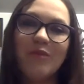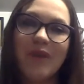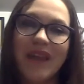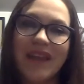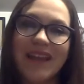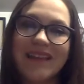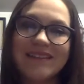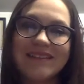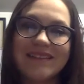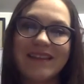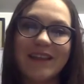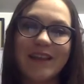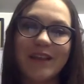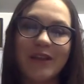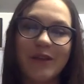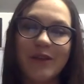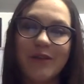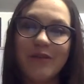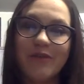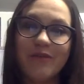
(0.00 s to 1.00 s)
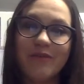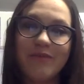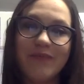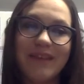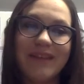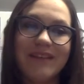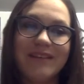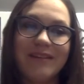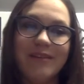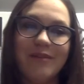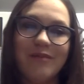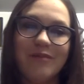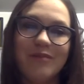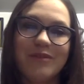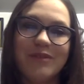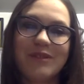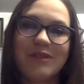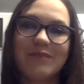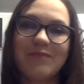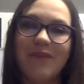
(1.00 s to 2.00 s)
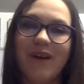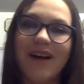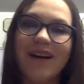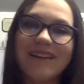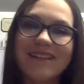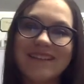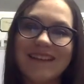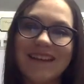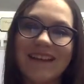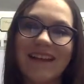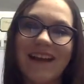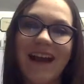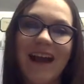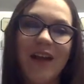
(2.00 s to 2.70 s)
ways that you've been responding.